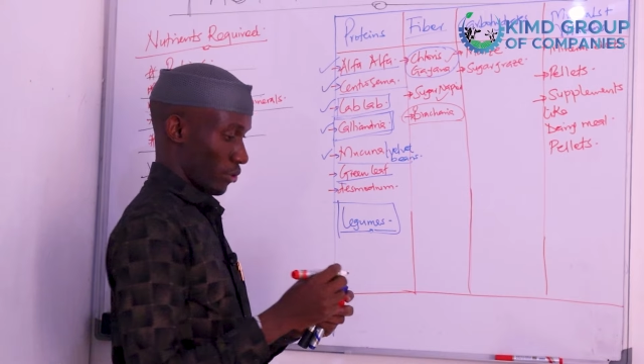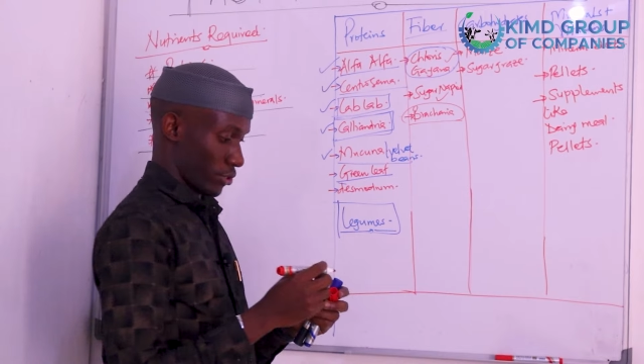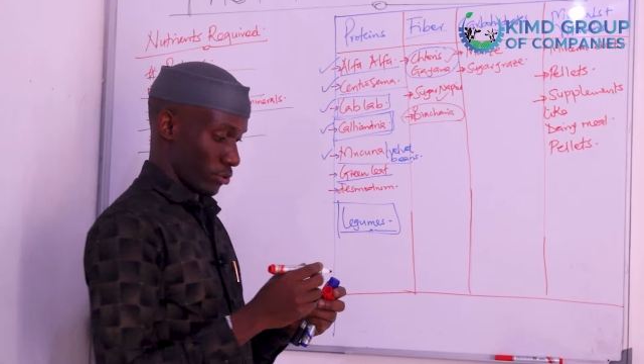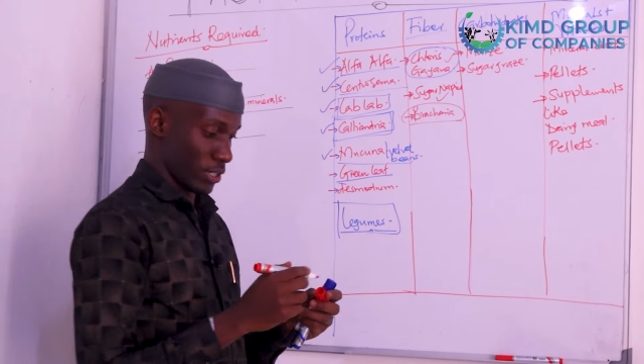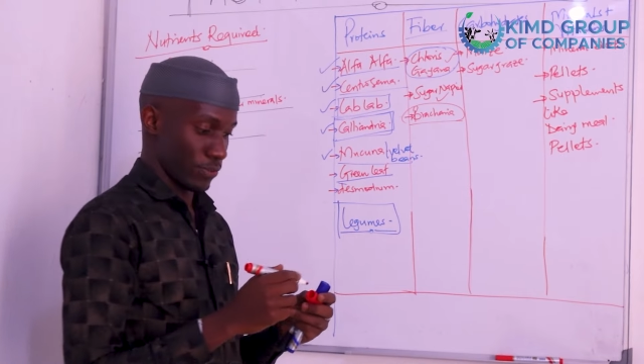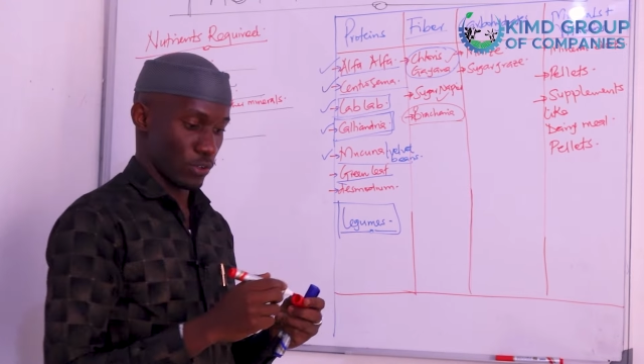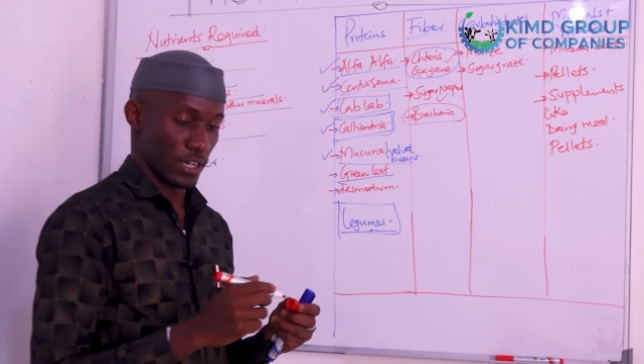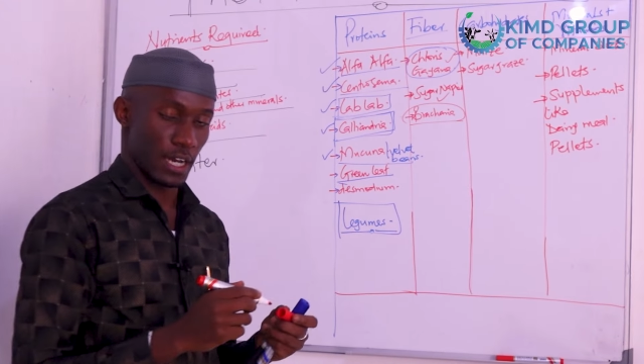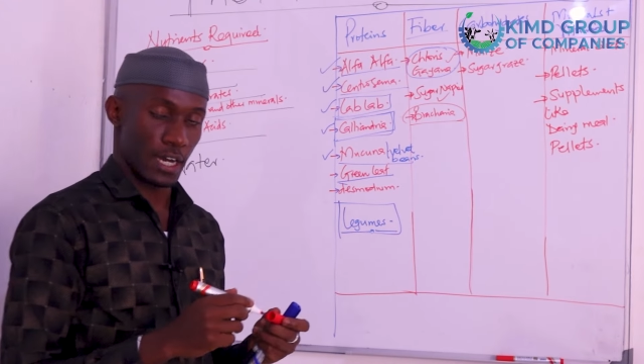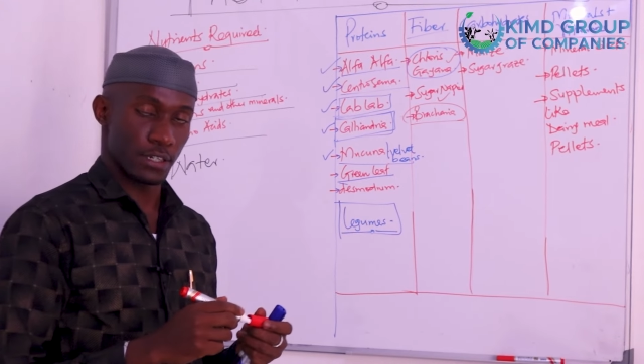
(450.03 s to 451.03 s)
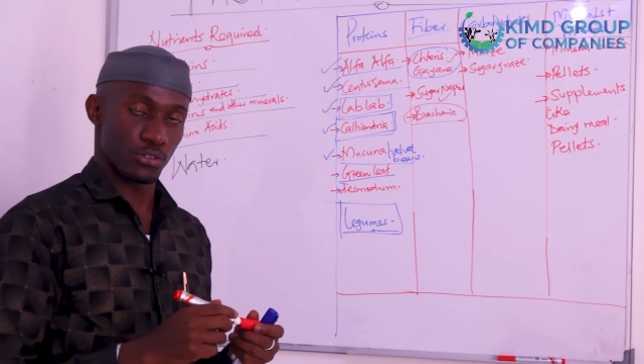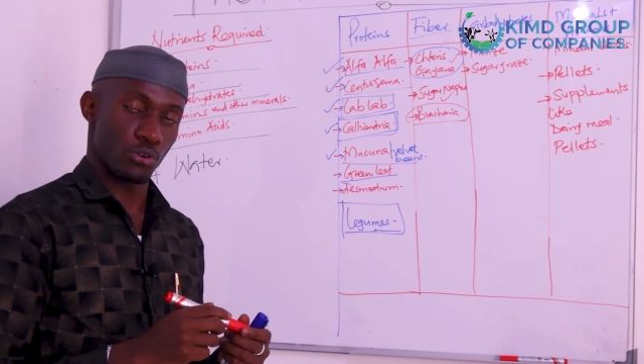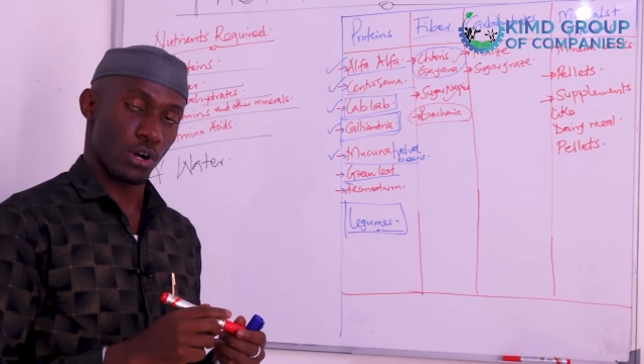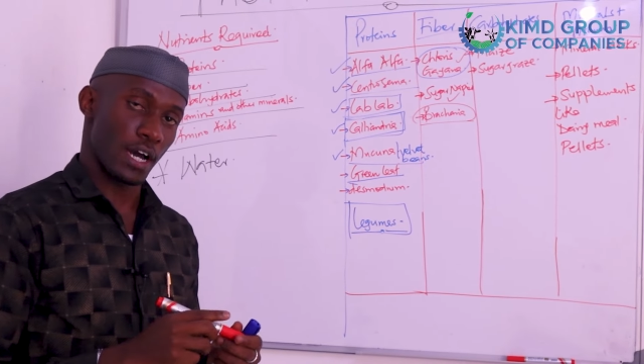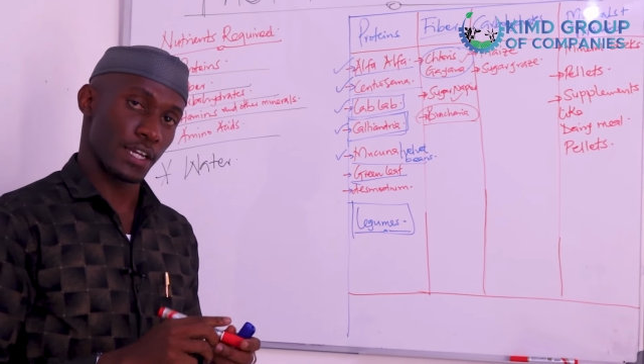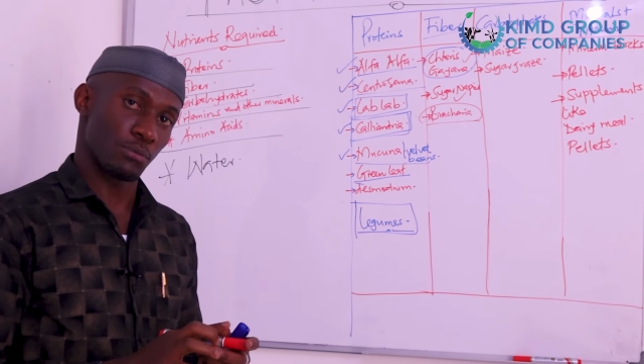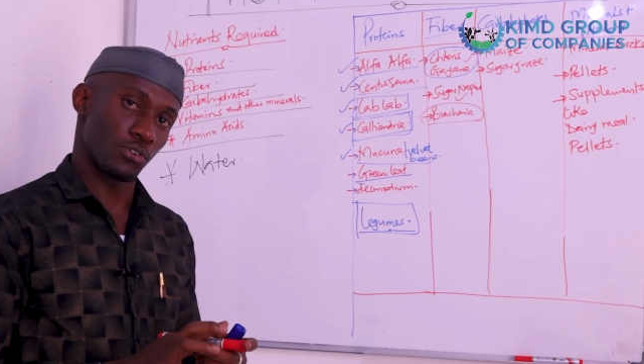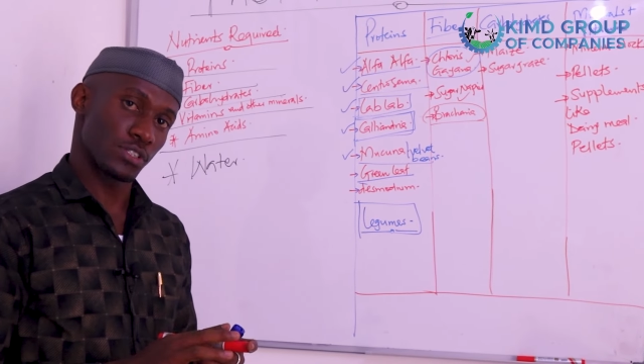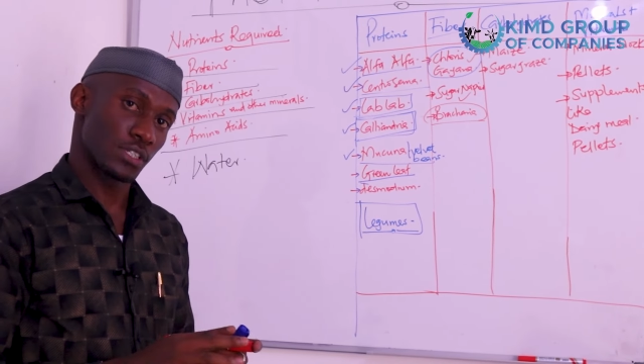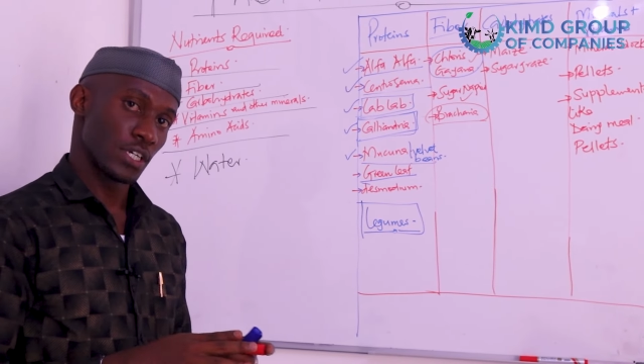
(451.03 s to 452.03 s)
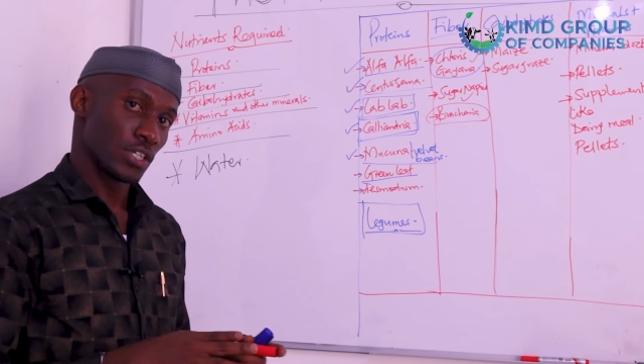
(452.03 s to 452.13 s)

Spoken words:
when you leave your animals